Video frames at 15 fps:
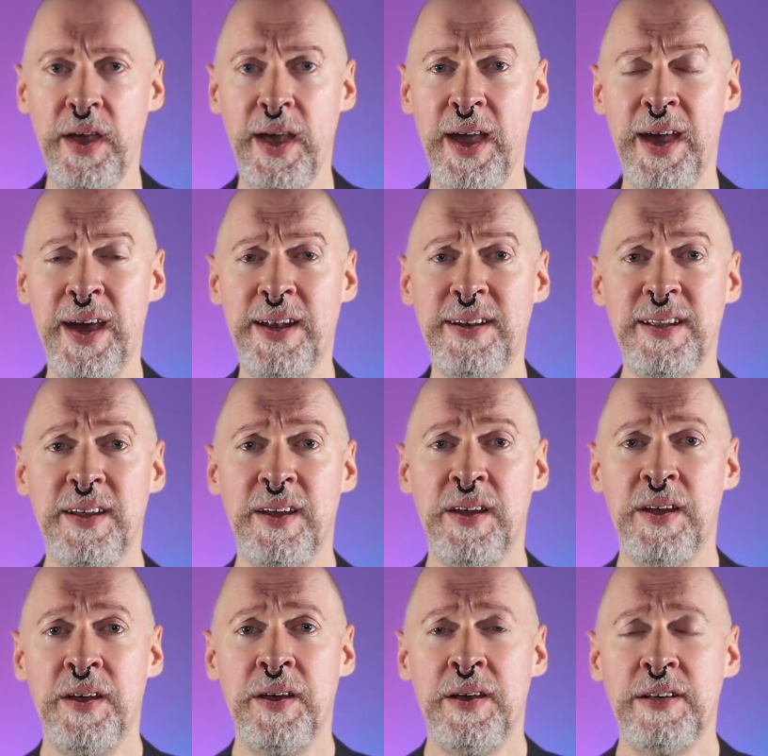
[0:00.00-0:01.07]
and
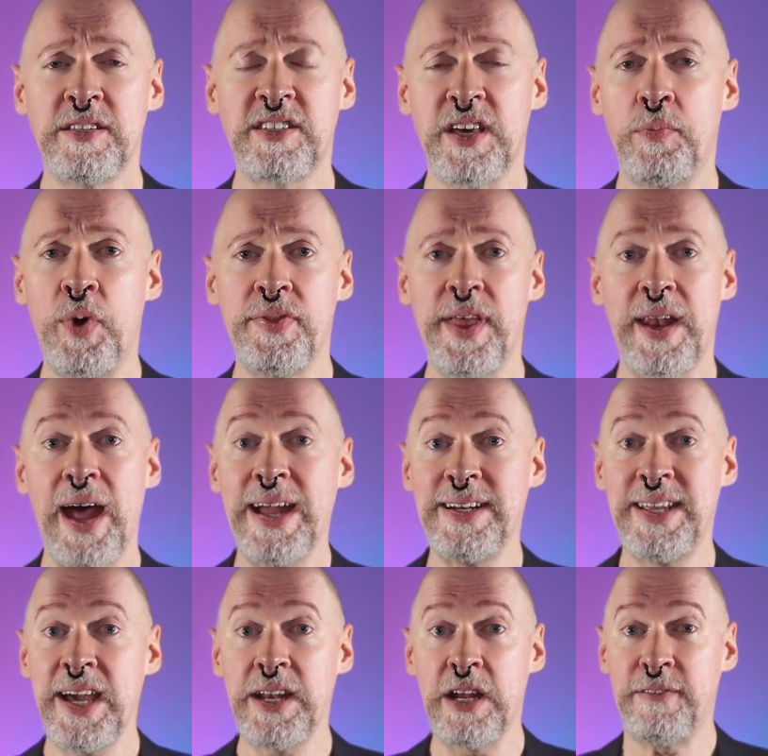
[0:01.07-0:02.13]
someone that I
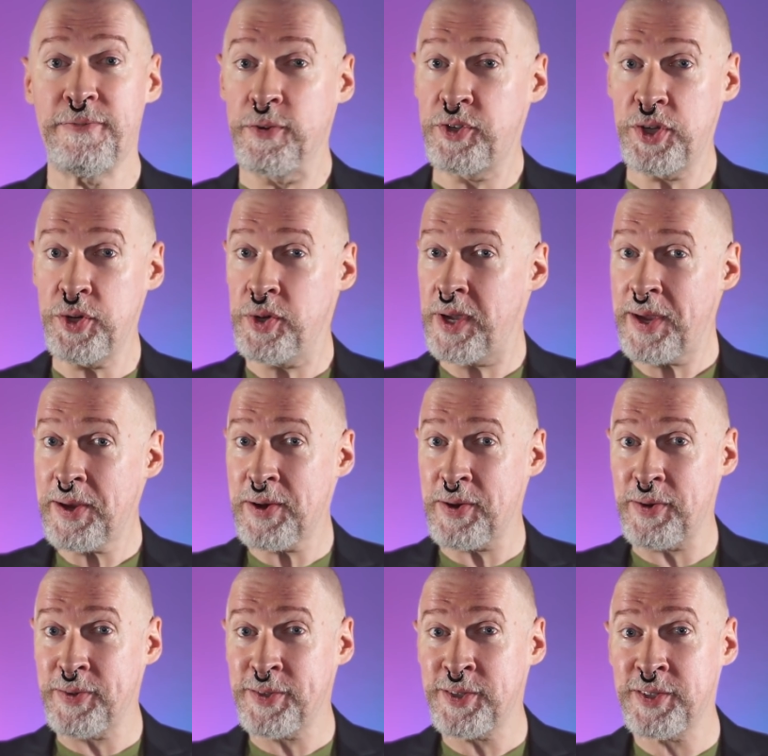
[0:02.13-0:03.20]
dated for two
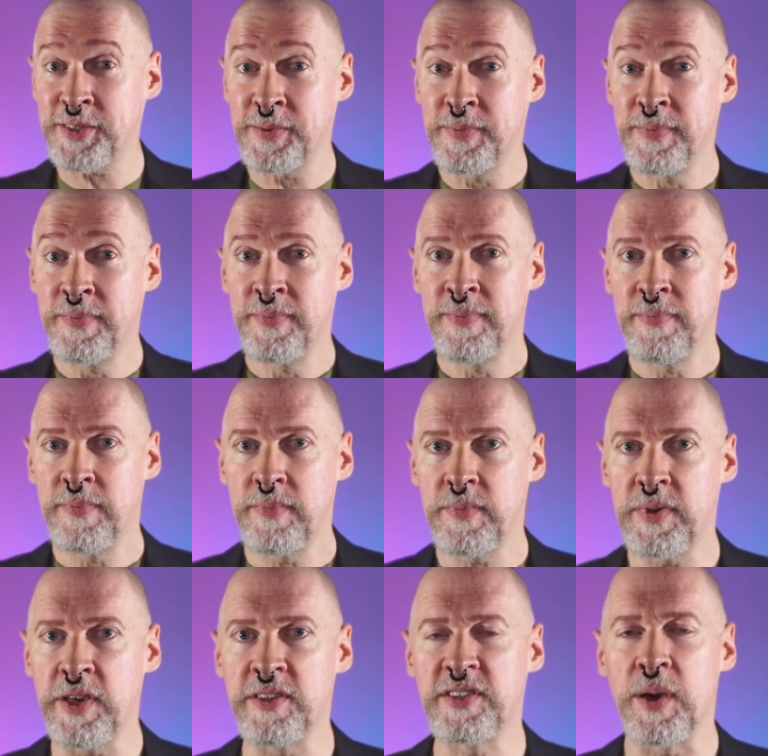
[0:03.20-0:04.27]
years
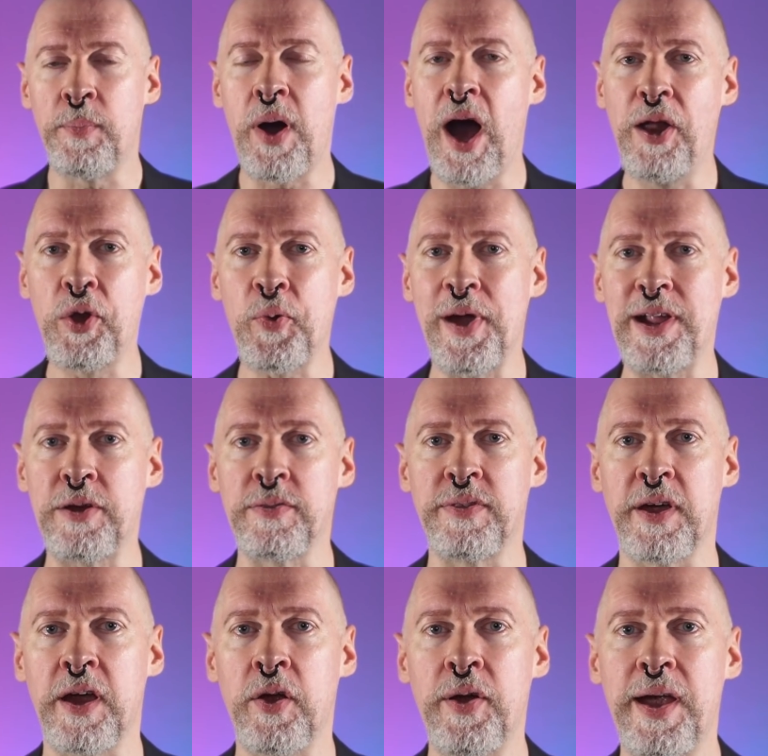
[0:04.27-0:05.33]
is a moderator
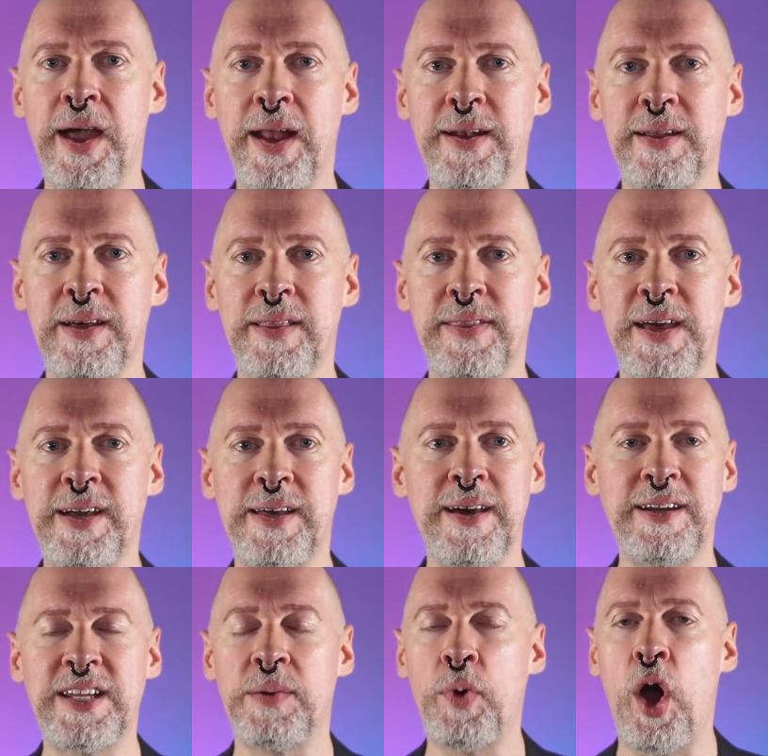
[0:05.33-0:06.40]
there, and uh, they
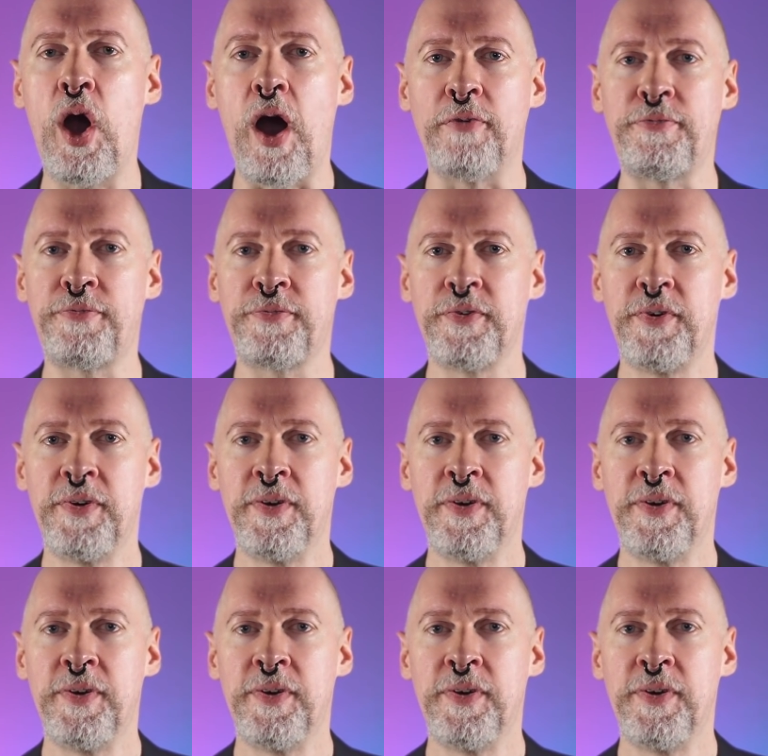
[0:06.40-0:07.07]
kicked him off.